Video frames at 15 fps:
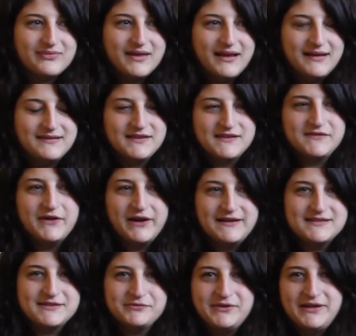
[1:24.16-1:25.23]
it's just very
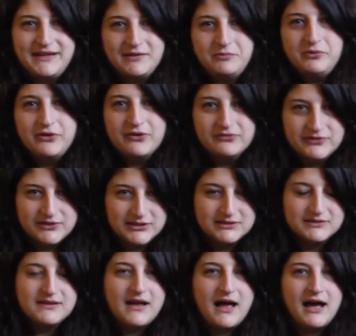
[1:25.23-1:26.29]
serene and beautiful.
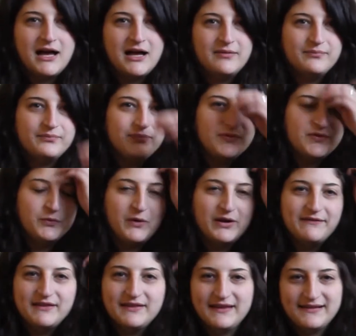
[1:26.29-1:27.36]
So one of
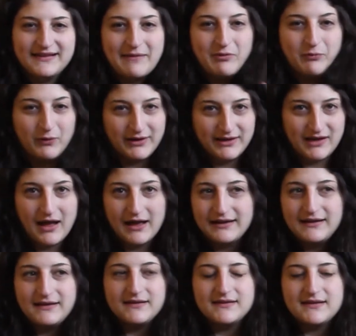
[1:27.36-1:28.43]
the things I've been working on
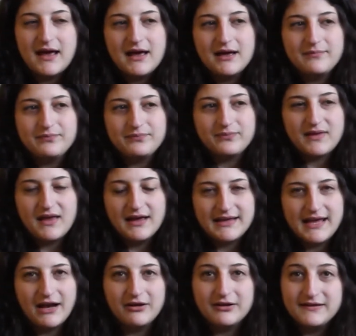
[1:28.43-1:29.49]
is a
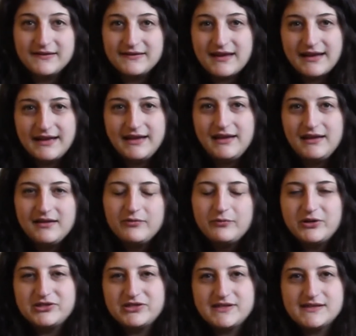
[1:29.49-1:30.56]
cairn study,
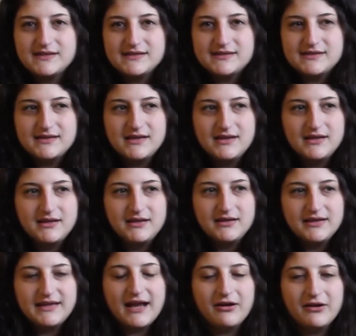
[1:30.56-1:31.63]
which is,
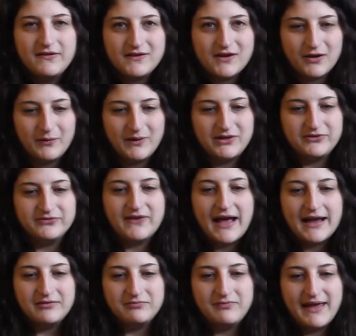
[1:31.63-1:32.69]
cairns are when you
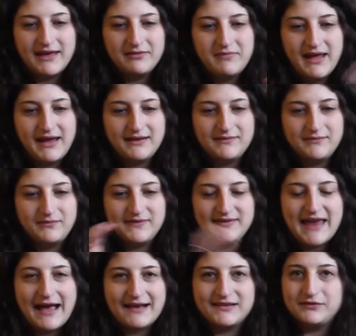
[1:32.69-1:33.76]
find man-made
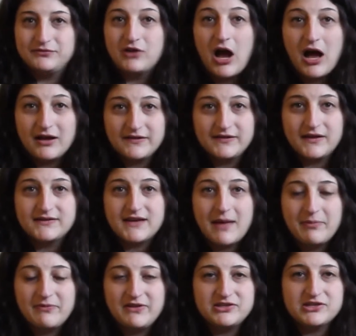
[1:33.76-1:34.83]
stacks of rocks on top
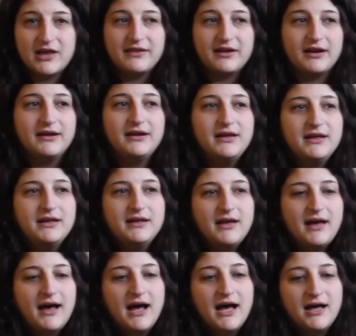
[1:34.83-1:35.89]
of each other,
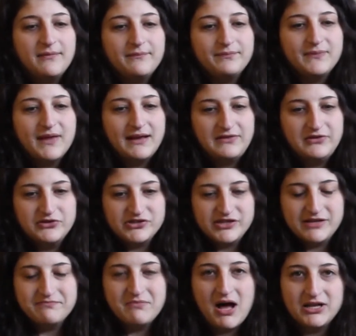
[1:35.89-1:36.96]
and it's usually a
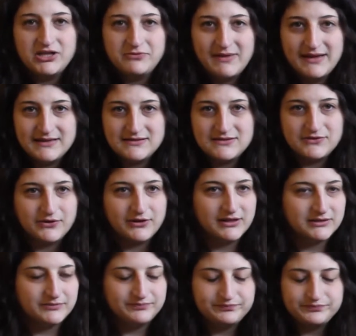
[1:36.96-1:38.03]
monument or